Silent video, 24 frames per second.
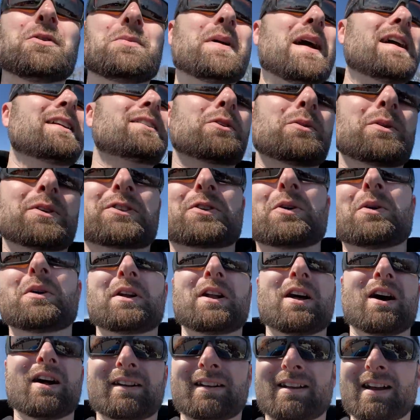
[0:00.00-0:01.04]
basically what's
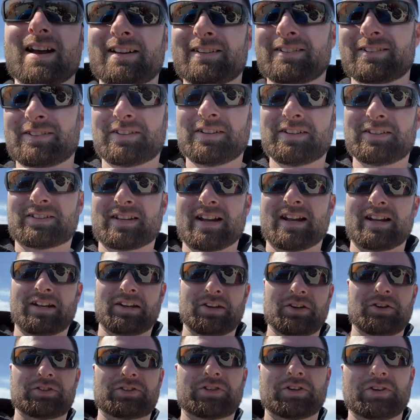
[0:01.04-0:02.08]
going on, guys, is he's got a
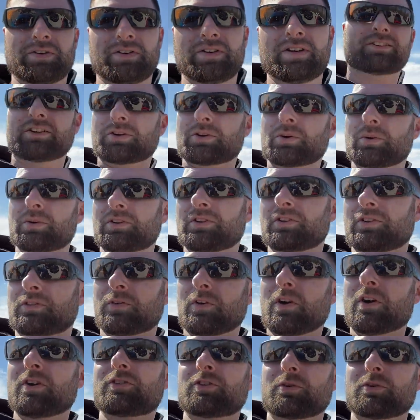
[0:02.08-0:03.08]
new tune. gonna go with his first